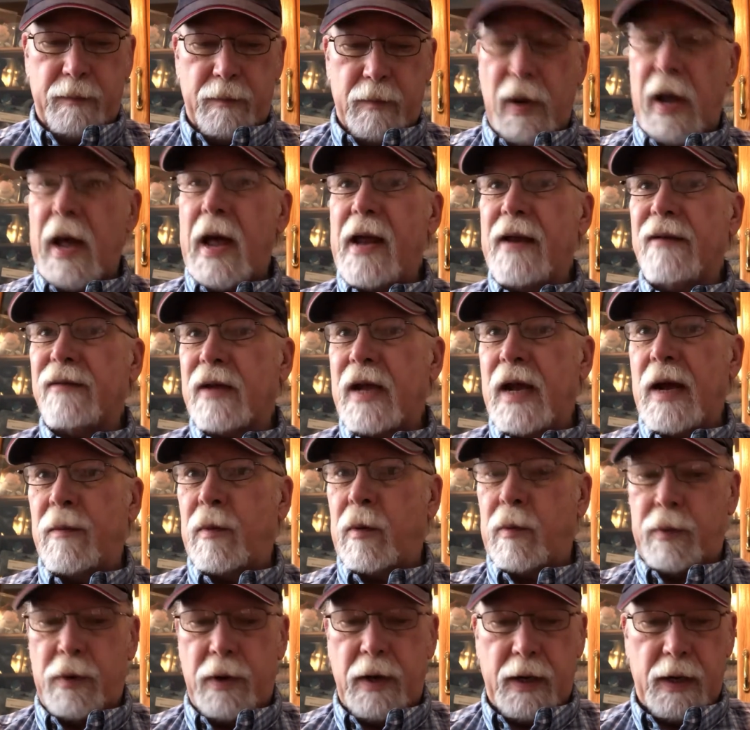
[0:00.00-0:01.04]
buys
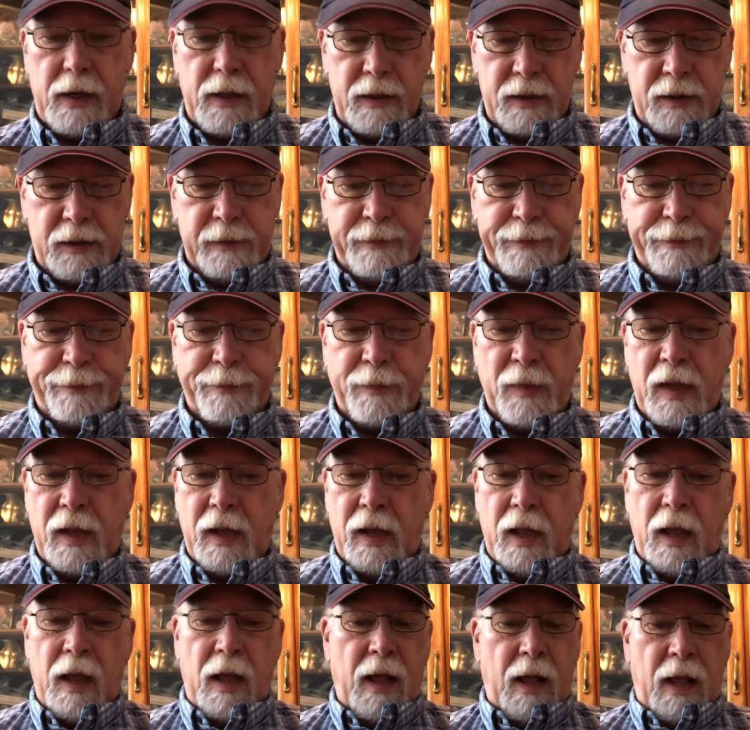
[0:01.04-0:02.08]
Apple products,
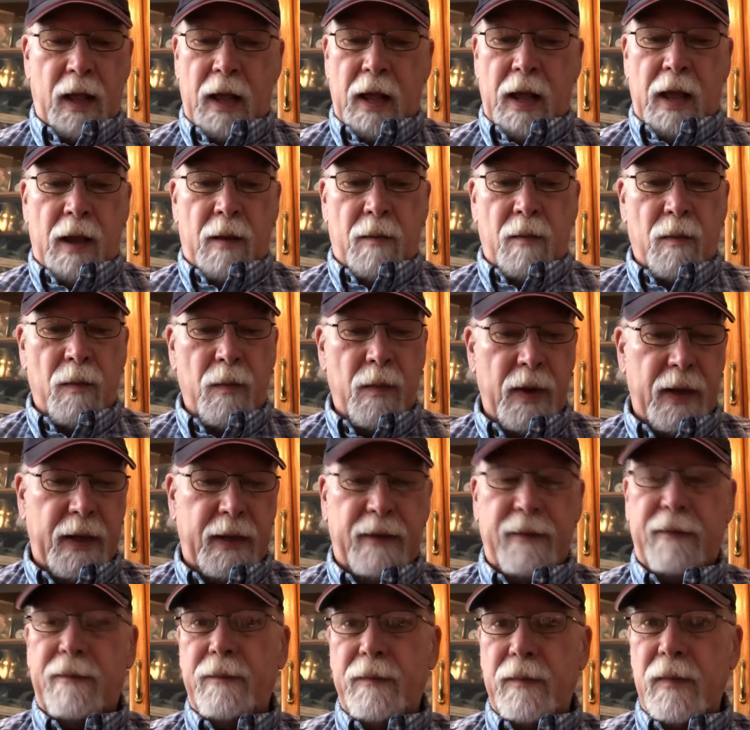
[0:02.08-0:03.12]

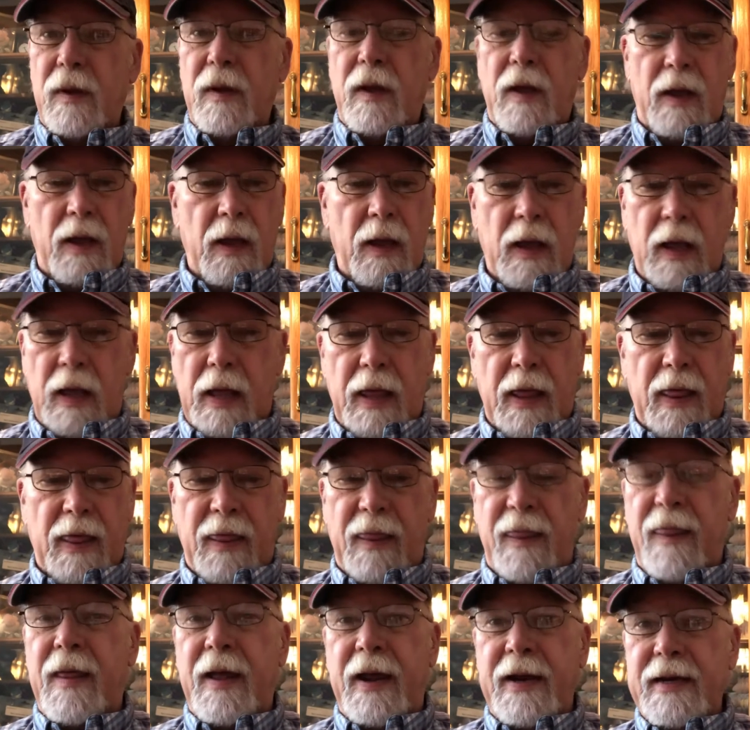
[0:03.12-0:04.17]
but
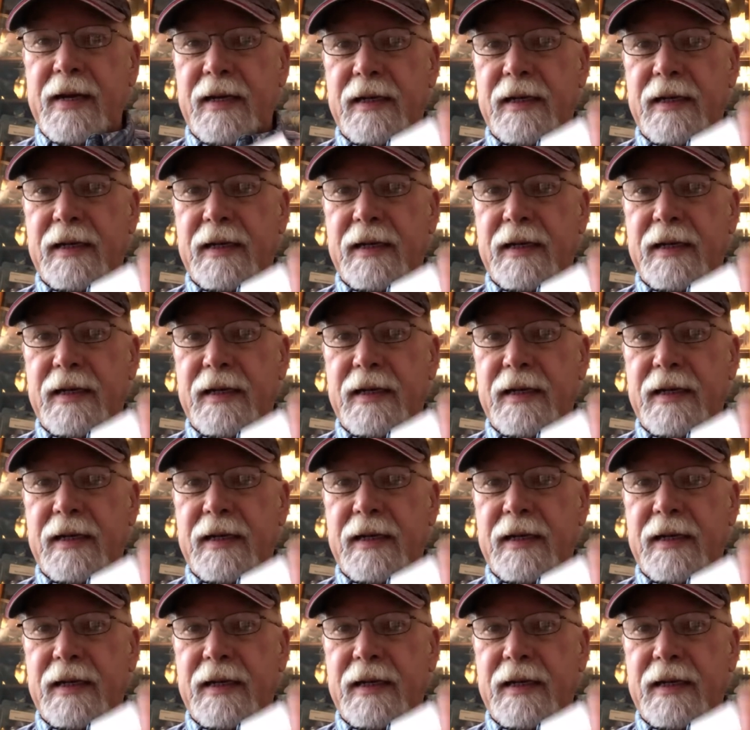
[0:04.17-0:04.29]
they